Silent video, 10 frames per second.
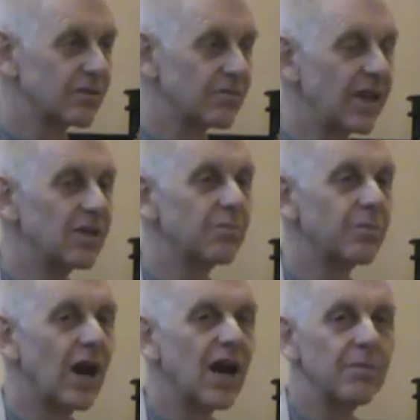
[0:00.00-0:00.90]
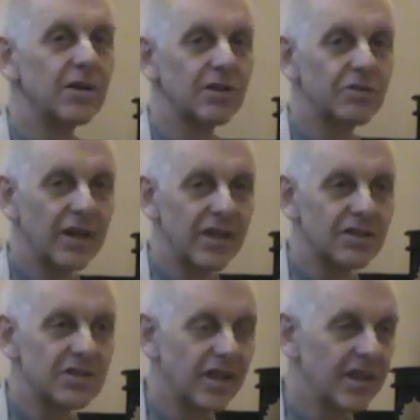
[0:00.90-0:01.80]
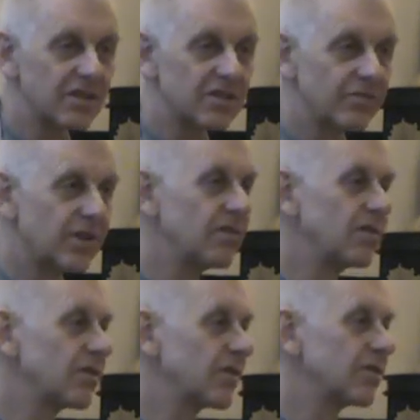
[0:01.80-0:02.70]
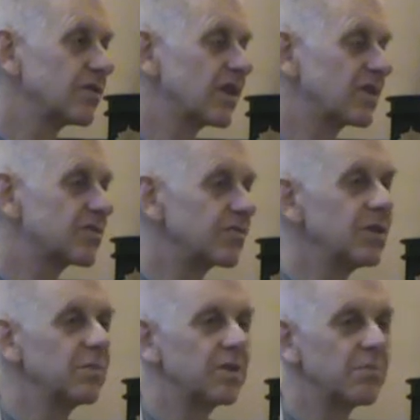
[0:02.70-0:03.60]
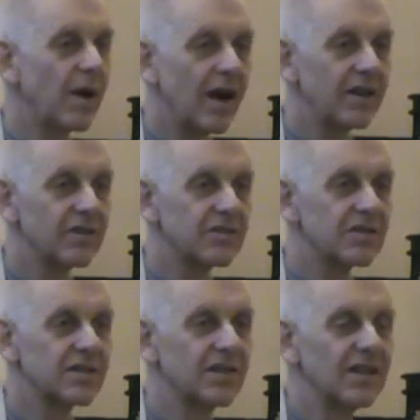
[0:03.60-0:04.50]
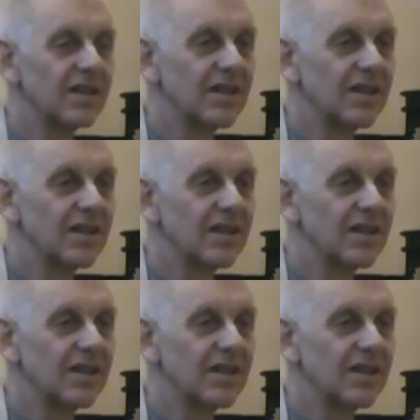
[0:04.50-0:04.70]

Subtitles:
Great Brahman, great saints, very learned, extremely pious.